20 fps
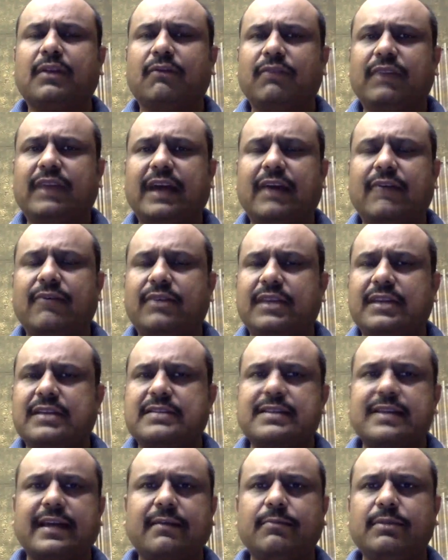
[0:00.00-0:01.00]
We have
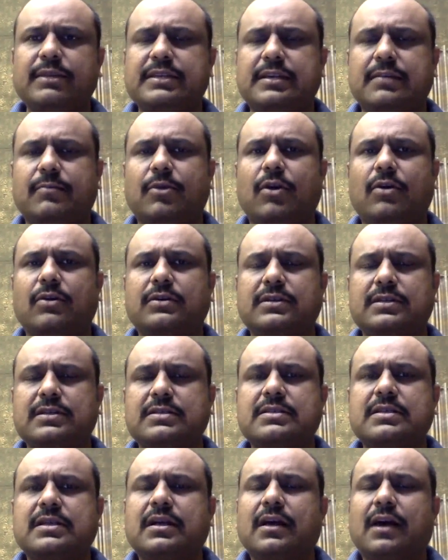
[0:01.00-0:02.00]
drugs like beta
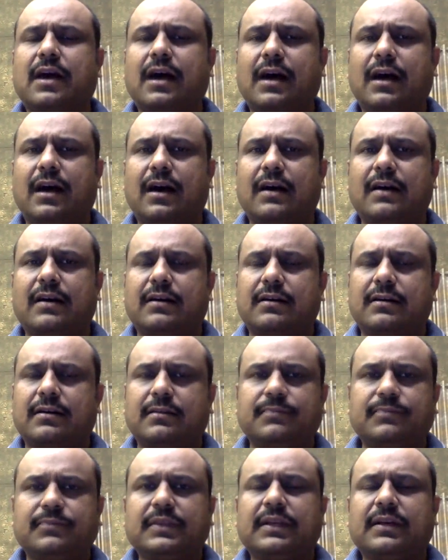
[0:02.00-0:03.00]
blockers
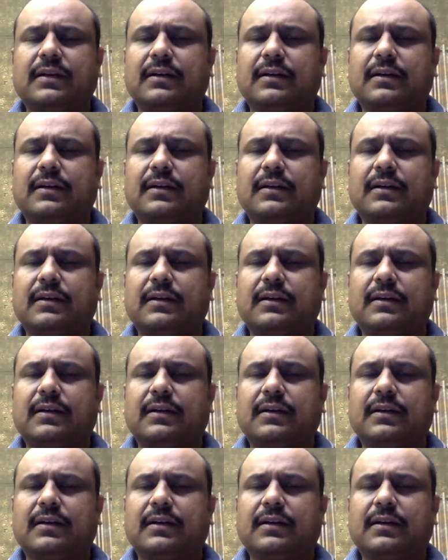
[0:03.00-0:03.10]
or